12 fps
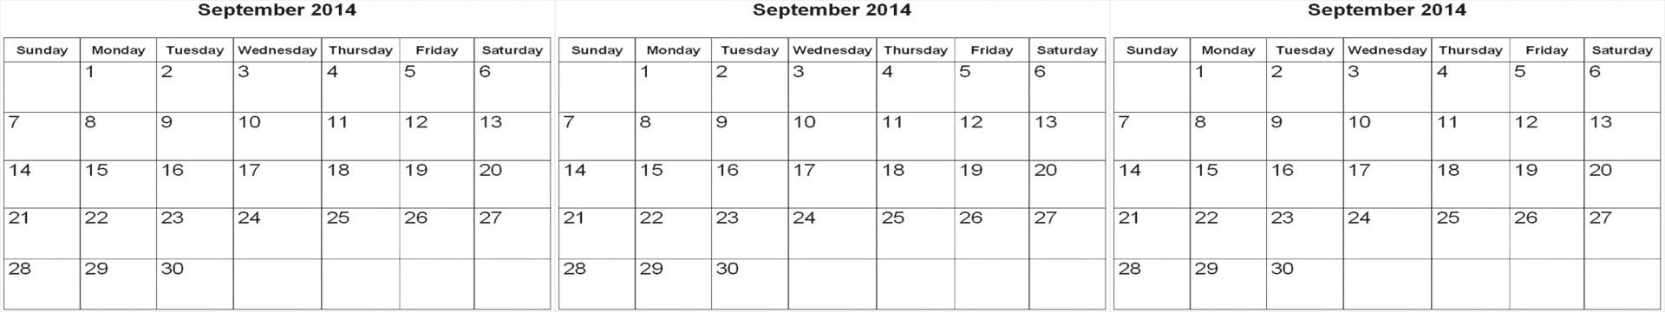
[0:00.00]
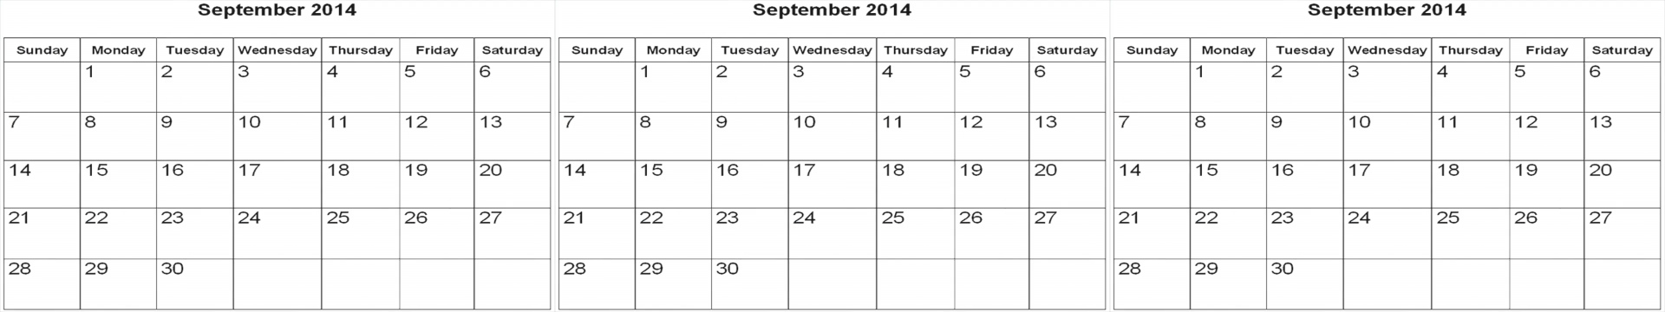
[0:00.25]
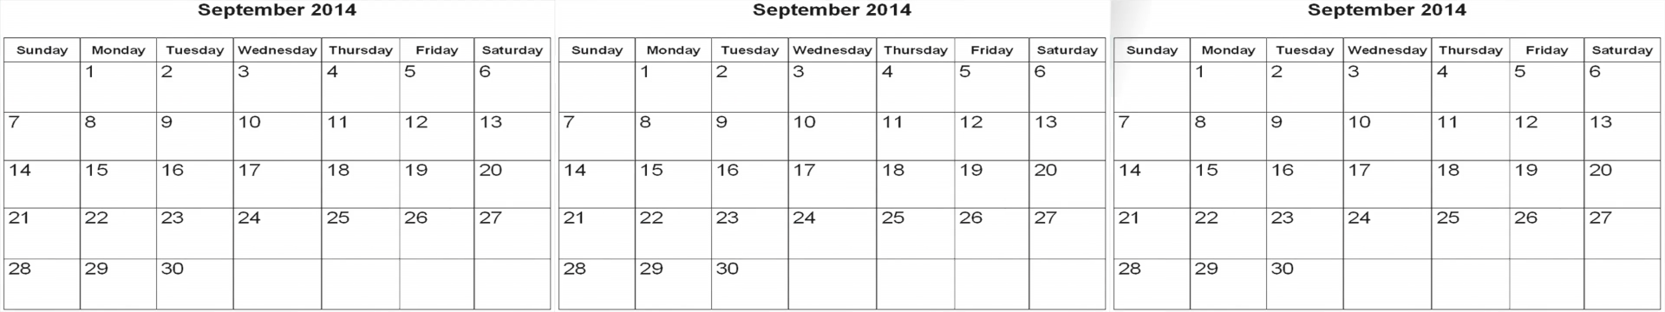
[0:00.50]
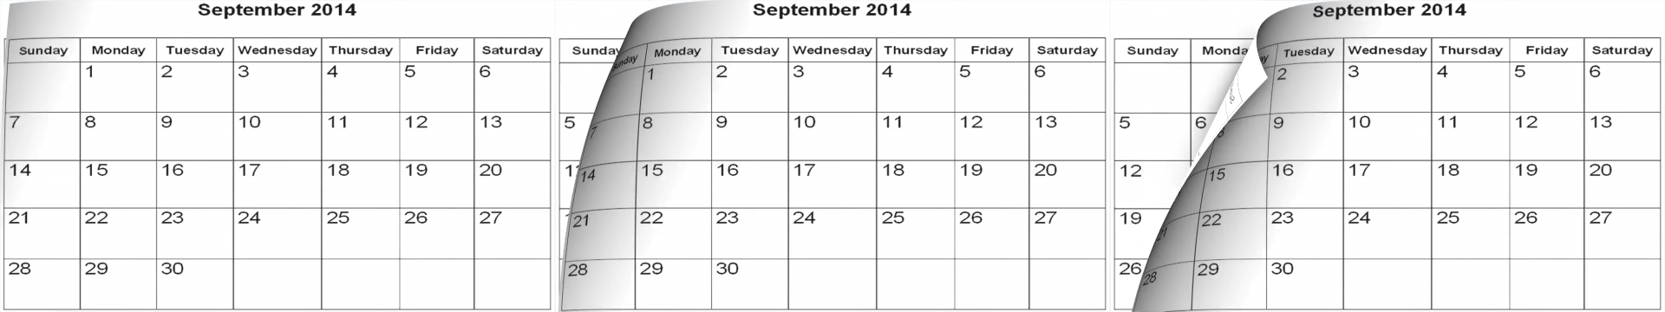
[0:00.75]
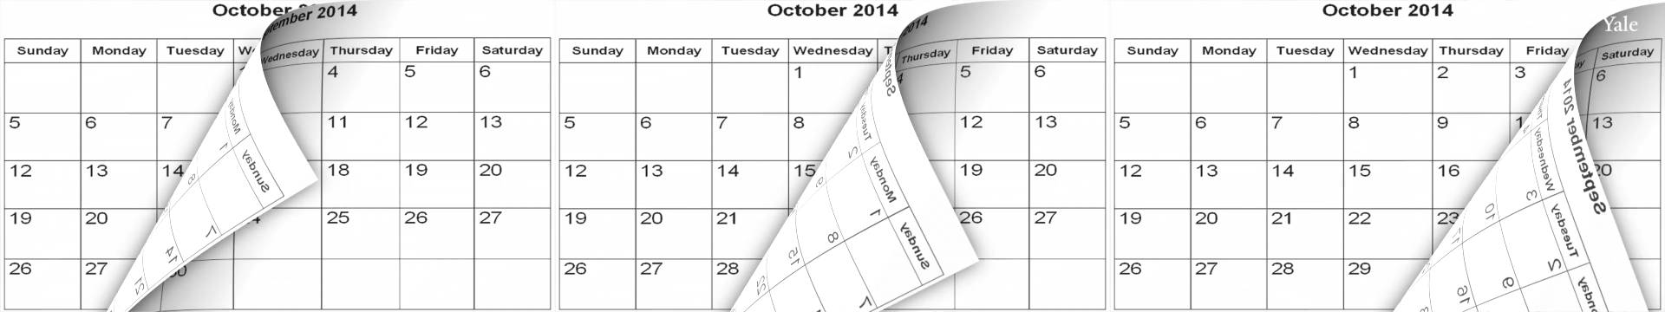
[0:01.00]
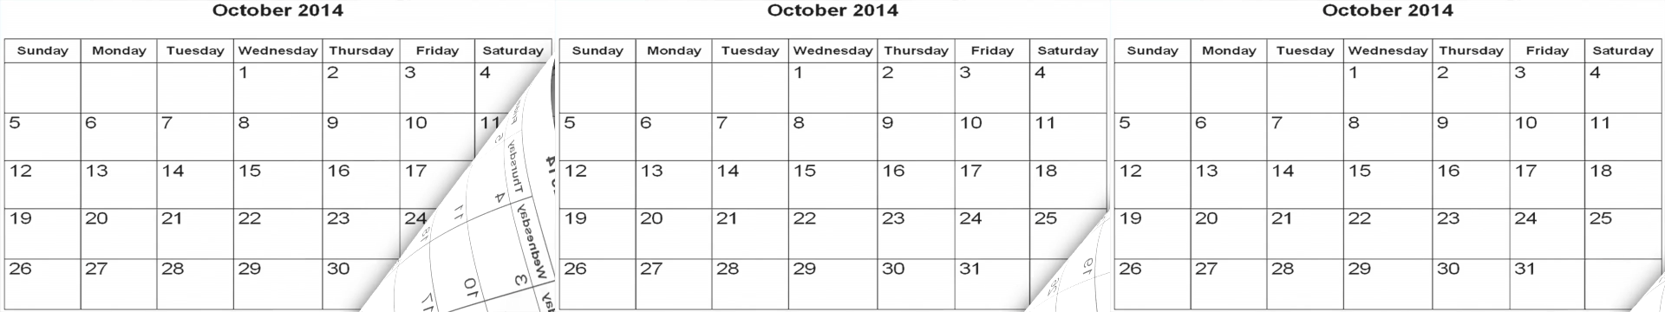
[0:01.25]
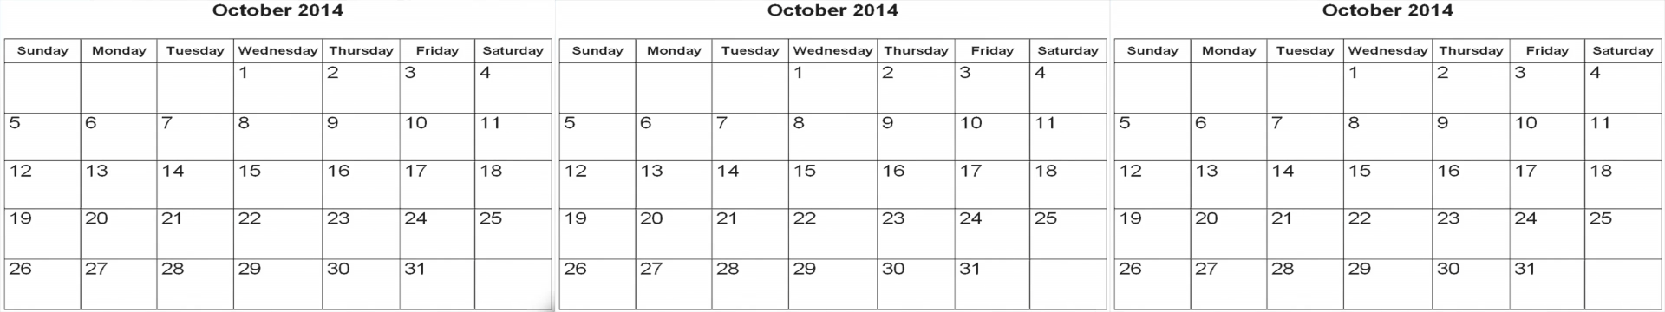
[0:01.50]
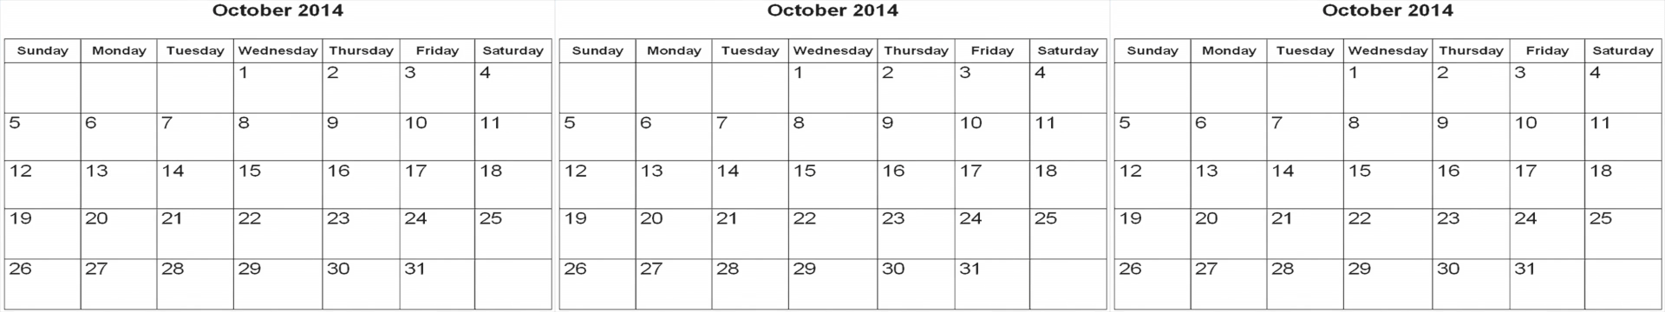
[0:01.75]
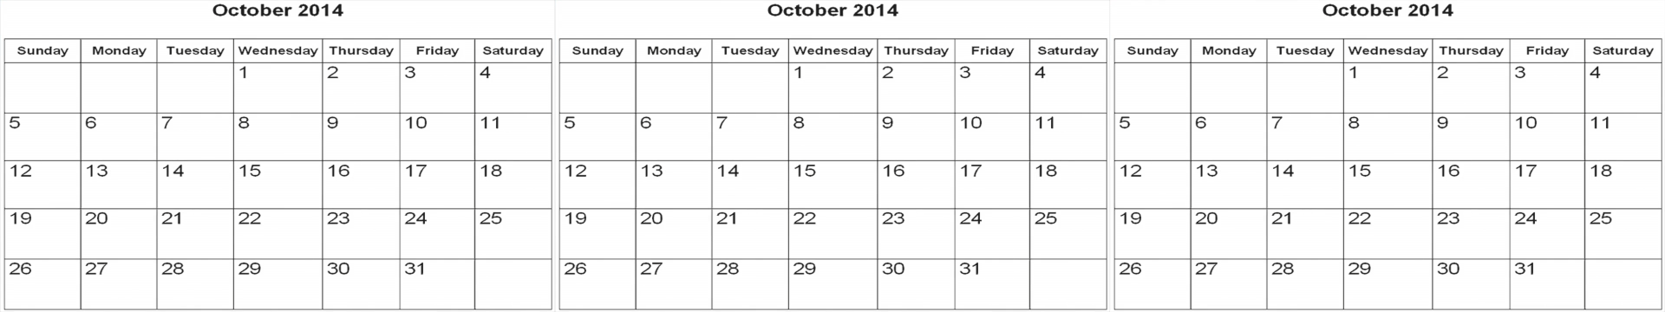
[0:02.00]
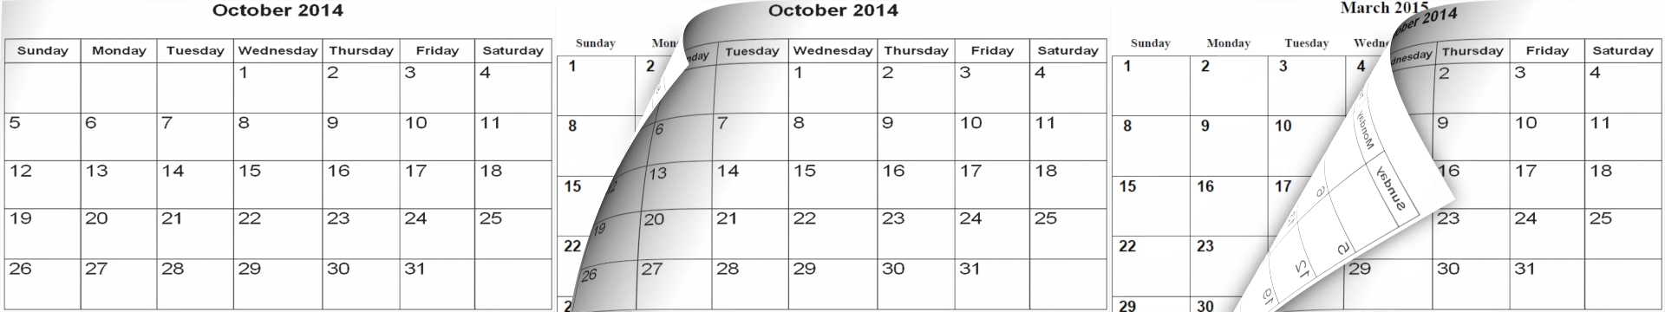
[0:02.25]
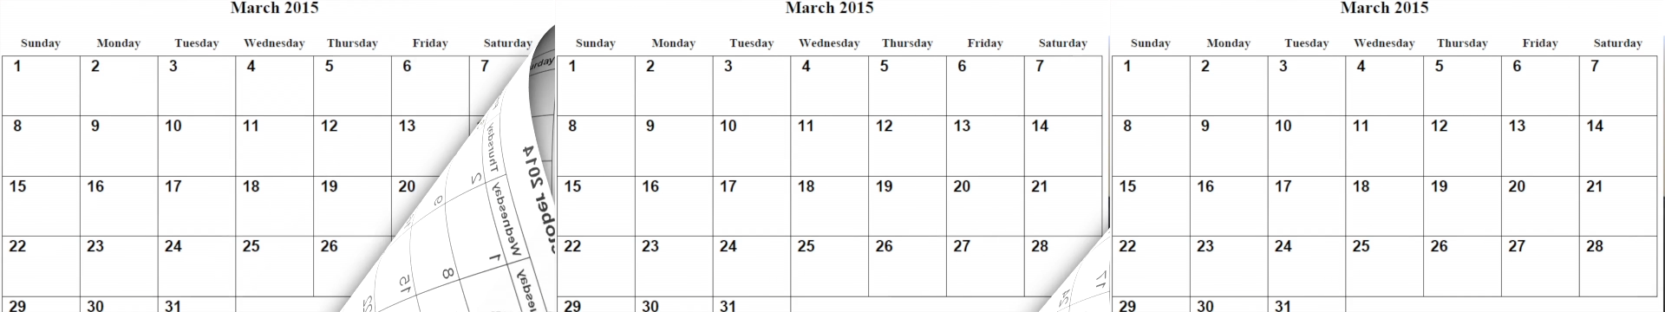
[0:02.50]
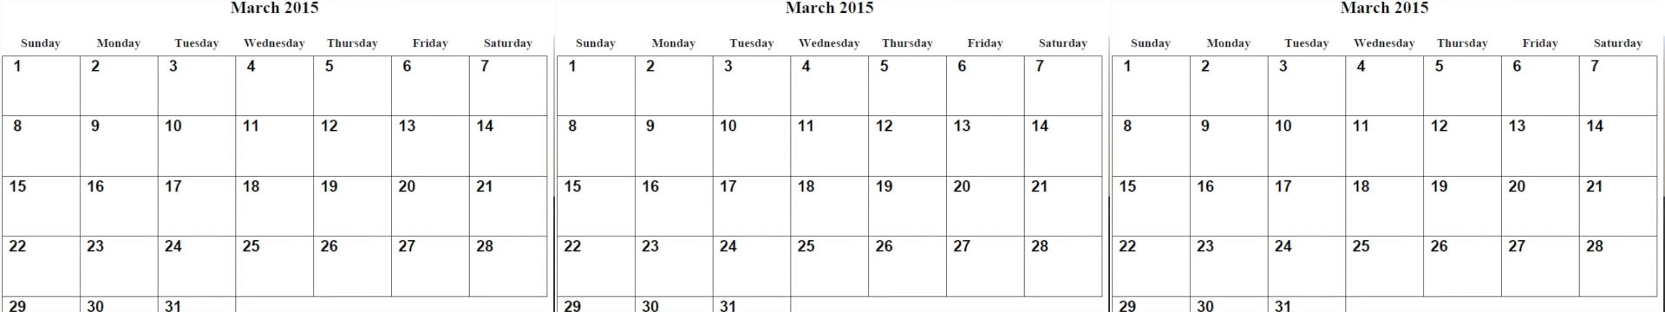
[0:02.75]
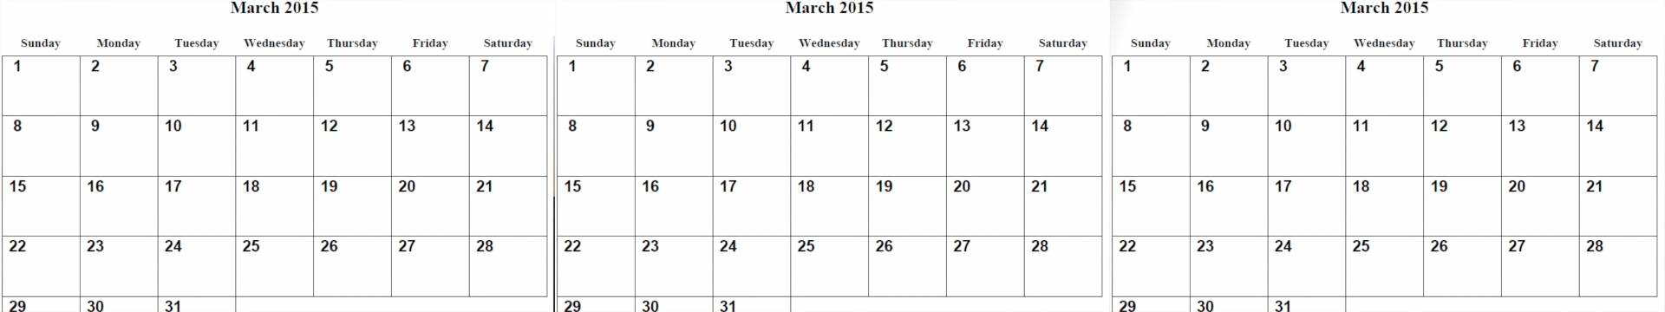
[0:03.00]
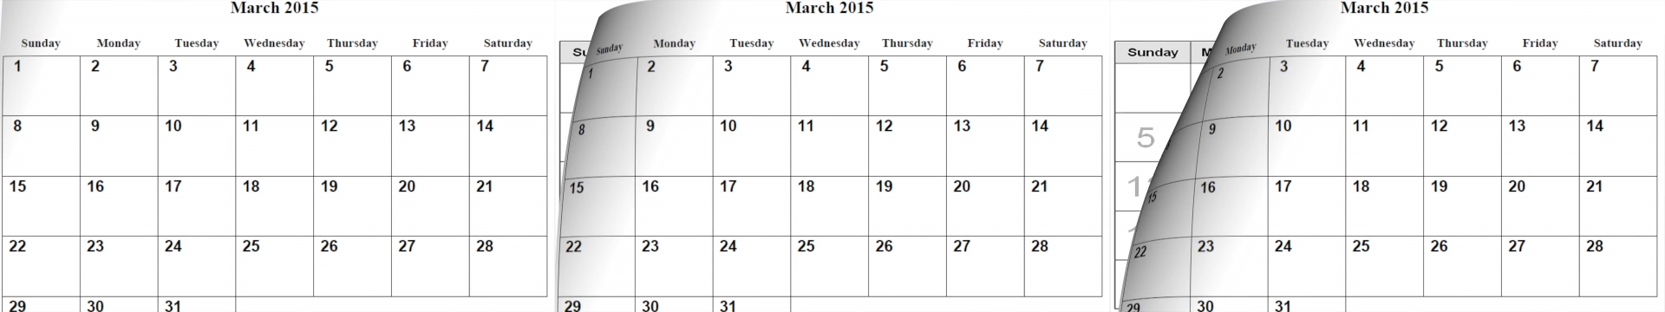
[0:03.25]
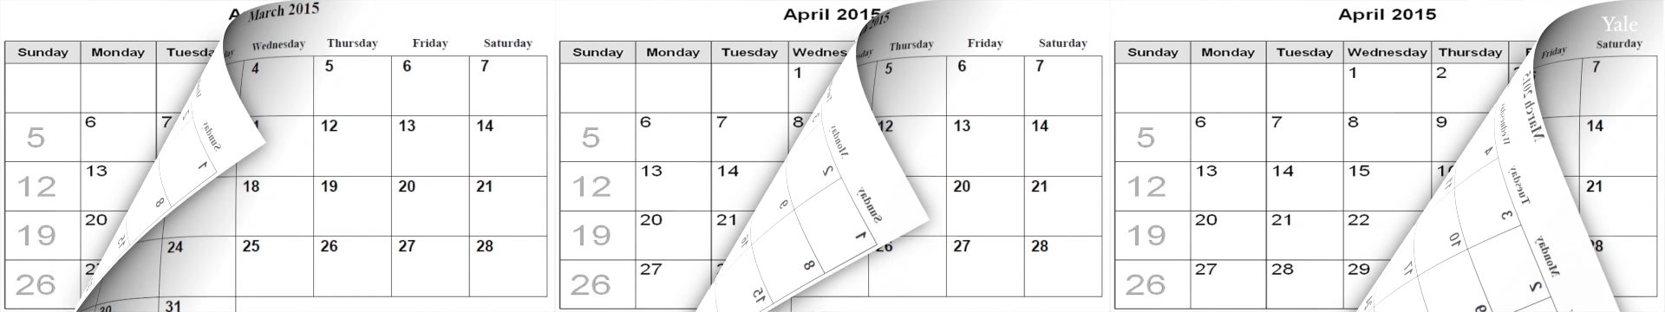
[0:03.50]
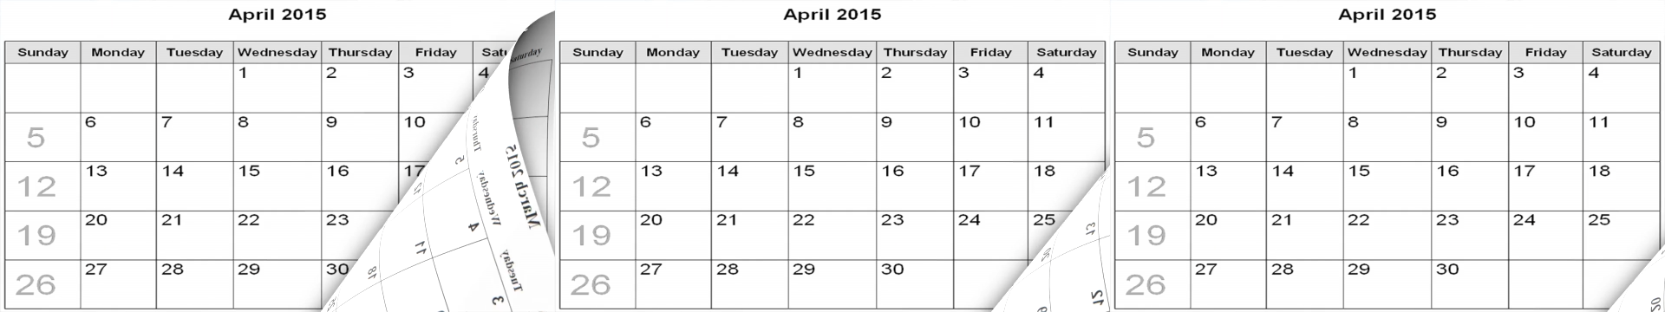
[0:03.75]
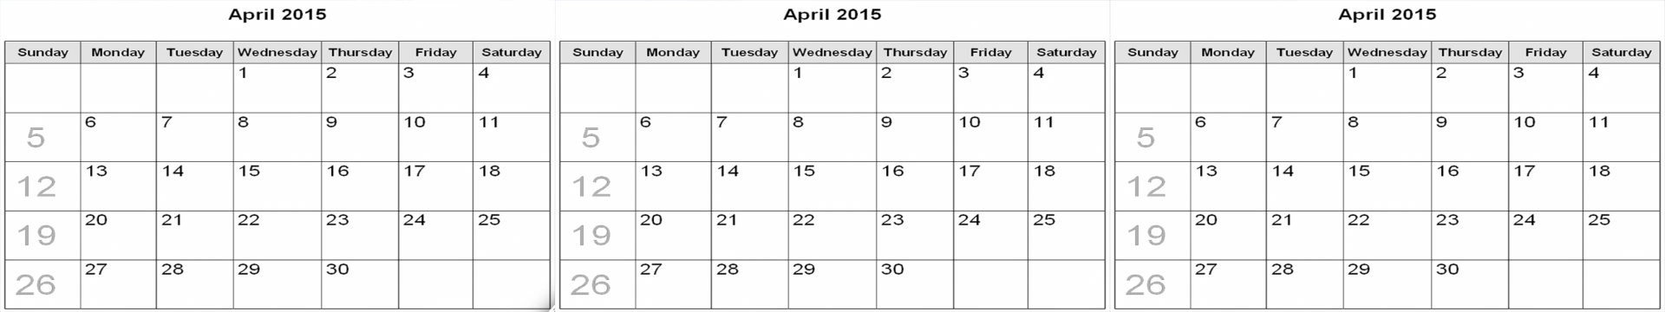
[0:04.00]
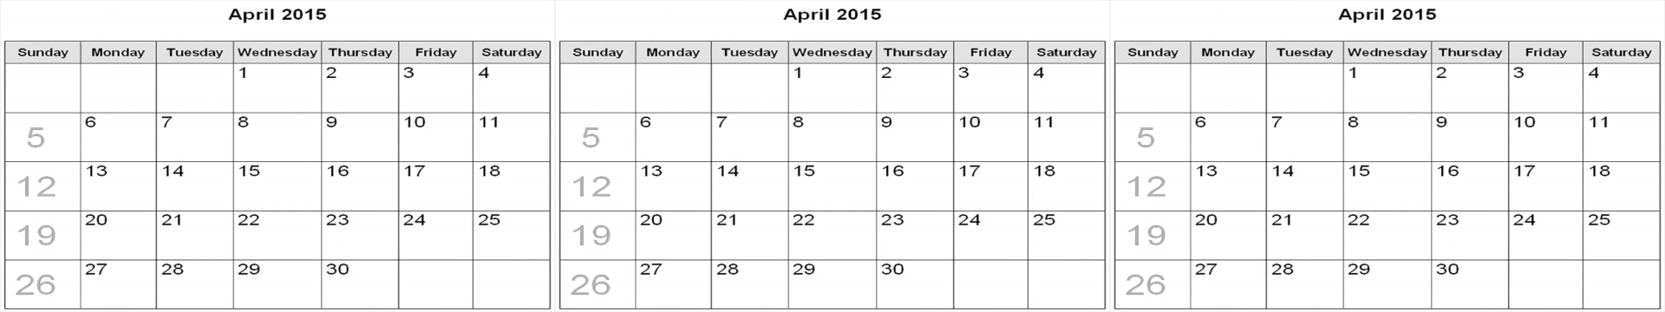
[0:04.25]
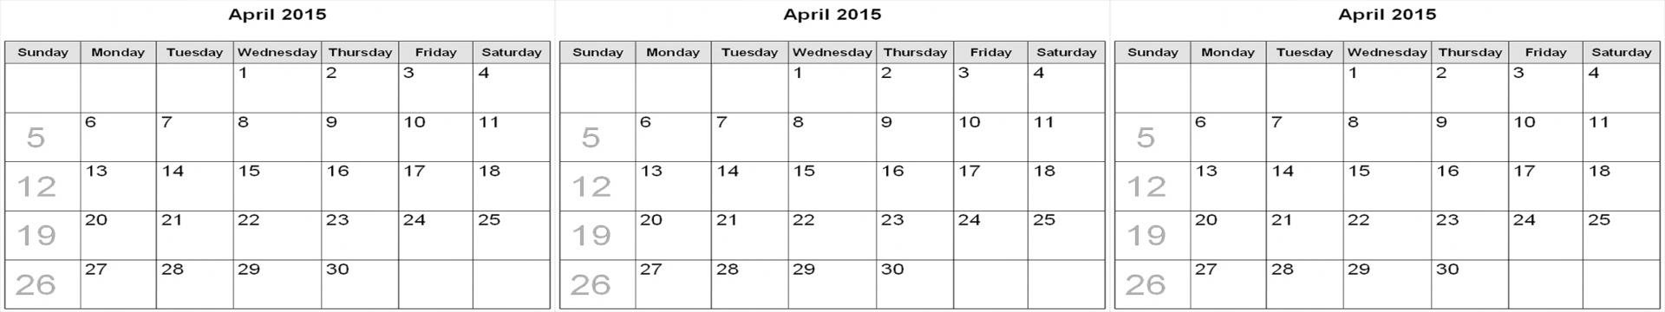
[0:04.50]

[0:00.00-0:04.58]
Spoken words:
[unreadable: no face in view]